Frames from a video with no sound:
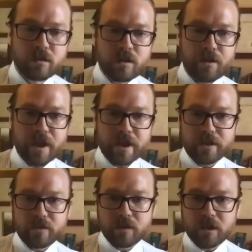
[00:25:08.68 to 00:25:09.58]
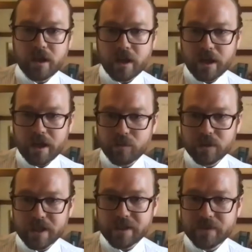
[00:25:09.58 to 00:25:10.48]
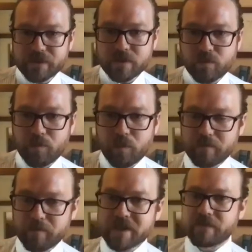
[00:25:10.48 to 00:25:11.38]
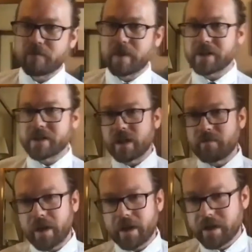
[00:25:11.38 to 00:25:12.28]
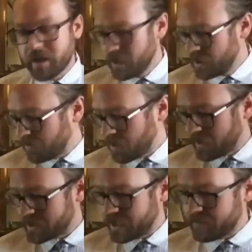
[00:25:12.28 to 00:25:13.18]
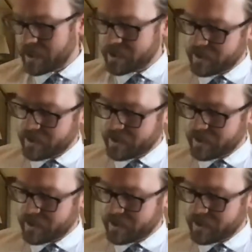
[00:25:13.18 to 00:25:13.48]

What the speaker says: Thank you. I would like to address one point of misinformation that my opponents did mention.